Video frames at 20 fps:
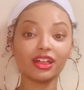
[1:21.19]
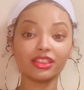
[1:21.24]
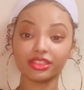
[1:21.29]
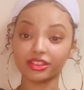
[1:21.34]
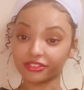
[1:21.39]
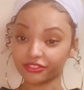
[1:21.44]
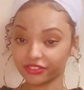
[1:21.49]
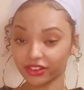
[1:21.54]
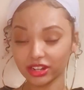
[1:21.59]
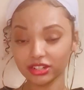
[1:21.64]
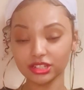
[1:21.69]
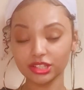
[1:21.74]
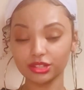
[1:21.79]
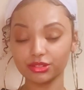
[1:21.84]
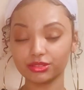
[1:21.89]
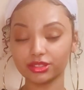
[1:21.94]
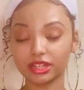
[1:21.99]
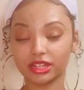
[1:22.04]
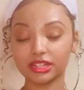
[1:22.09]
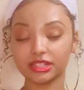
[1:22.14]
The first 2
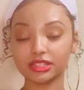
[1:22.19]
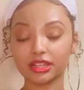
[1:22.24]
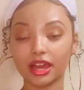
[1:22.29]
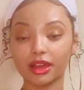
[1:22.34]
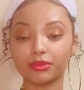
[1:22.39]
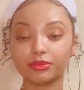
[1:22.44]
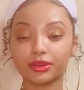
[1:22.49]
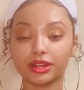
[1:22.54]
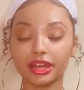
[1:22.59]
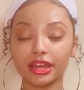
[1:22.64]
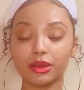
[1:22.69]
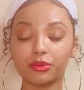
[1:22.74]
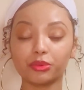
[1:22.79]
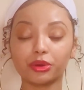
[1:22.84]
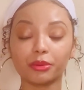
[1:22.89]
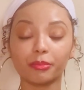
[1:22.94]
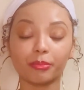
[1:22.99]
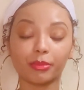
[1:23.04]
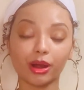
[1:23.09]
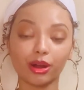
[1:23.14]
things I read
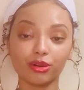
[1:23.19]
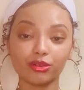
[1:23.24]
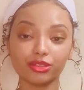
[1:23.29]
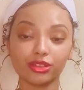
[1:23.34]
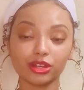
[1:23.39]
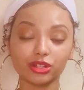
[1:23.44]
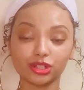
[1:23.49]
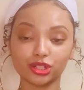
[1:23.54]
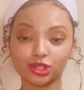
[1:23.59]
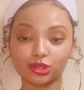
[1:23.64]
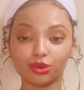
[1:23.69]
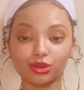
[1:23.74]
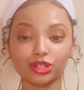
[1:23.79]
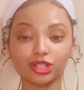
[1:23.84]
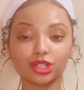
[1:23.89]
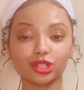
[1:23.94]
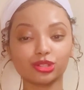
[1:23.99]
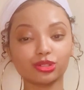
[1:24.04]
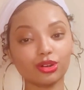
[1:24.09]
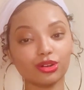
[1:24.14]
were both short
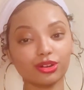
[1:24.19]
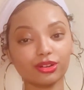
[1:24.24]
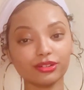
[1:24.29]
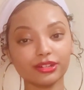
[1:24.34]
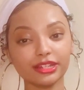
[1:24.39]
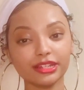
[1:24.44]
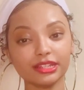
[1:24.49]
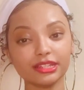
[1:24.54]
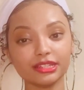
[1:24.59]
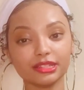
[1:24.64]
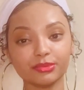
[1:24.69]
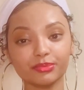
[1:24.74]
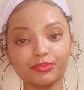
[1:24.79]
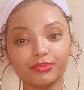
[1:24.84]
stories.